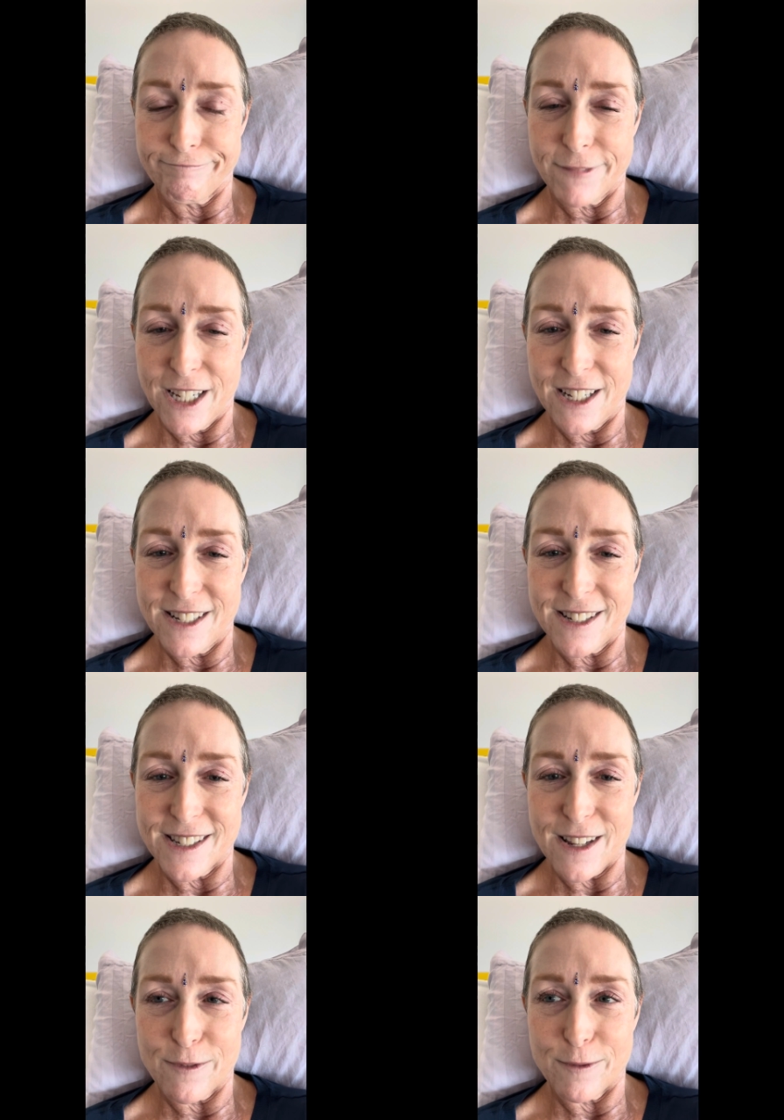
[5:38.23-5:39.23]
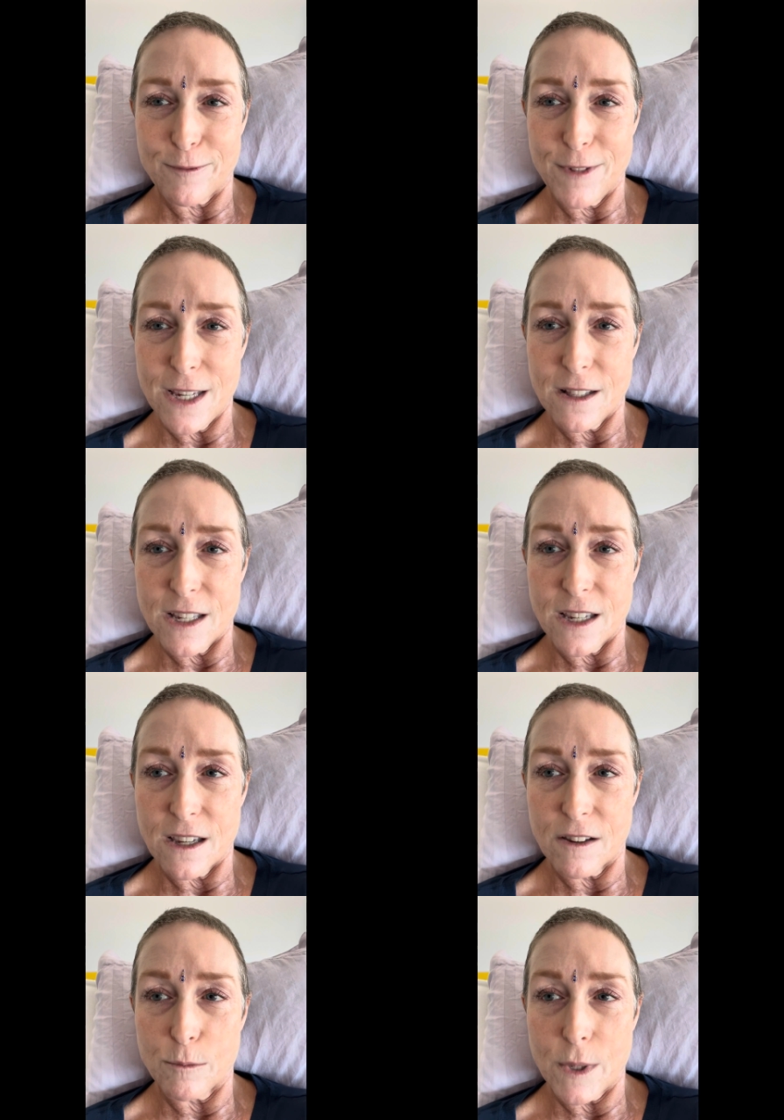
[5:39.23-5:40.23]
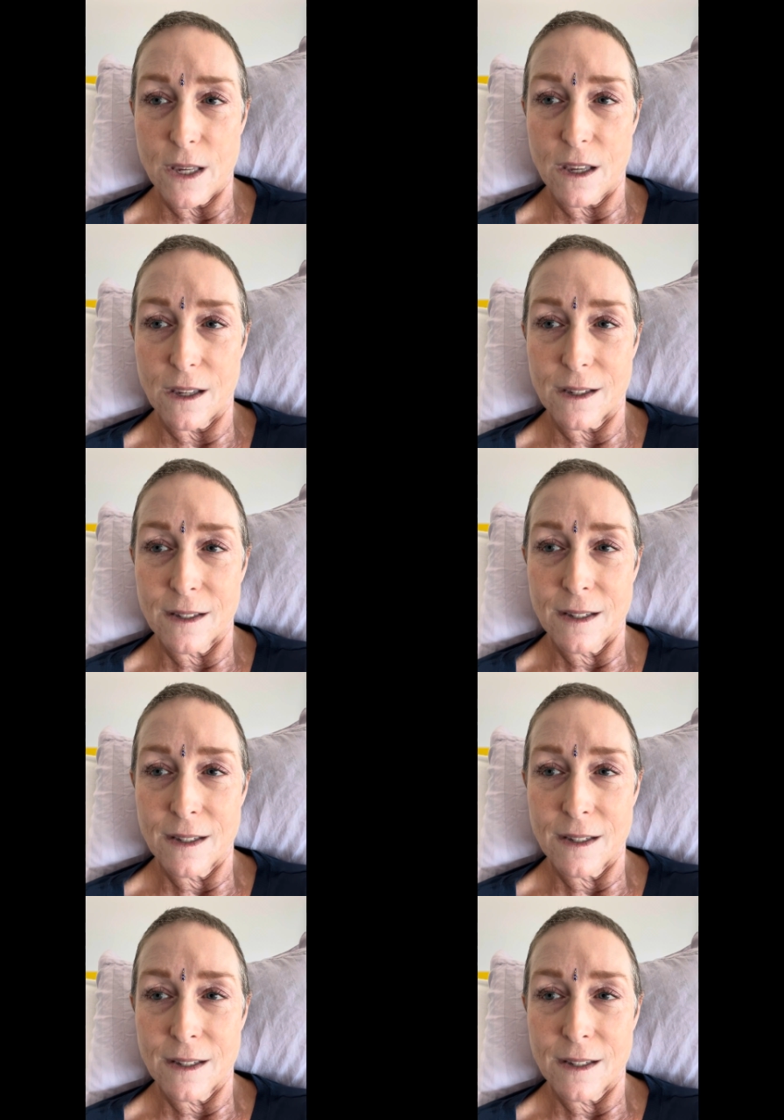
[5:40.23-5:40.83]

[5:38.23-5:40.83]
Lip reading: It is a feeling of being